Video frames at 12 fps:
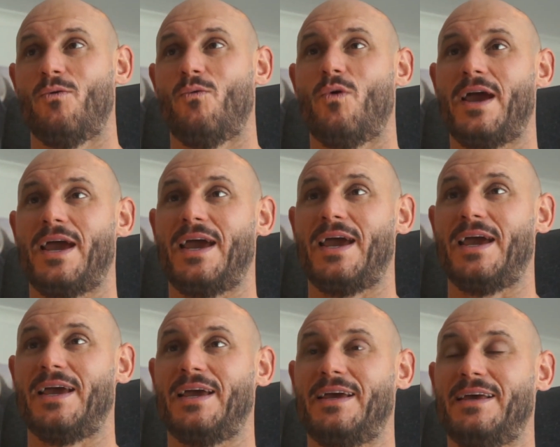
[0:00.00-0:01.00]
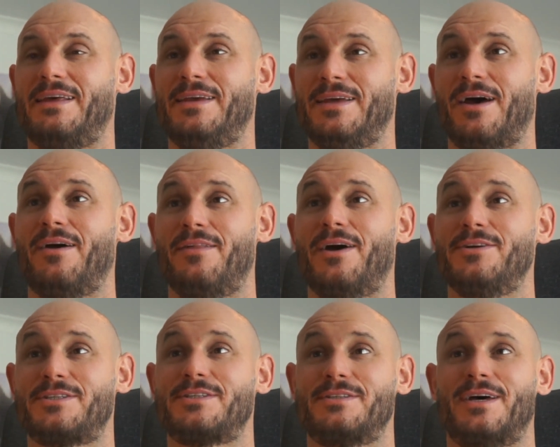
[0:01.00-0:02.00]
where, you know,
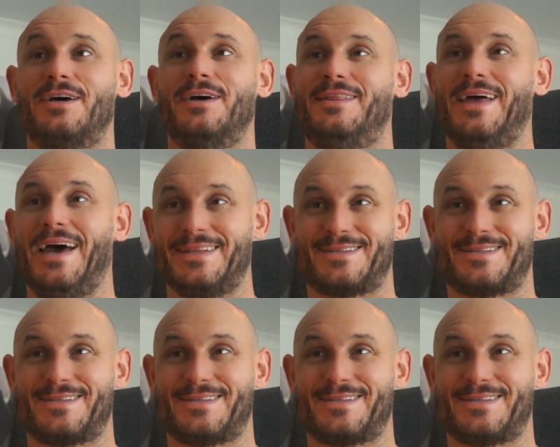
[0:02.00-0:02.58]
that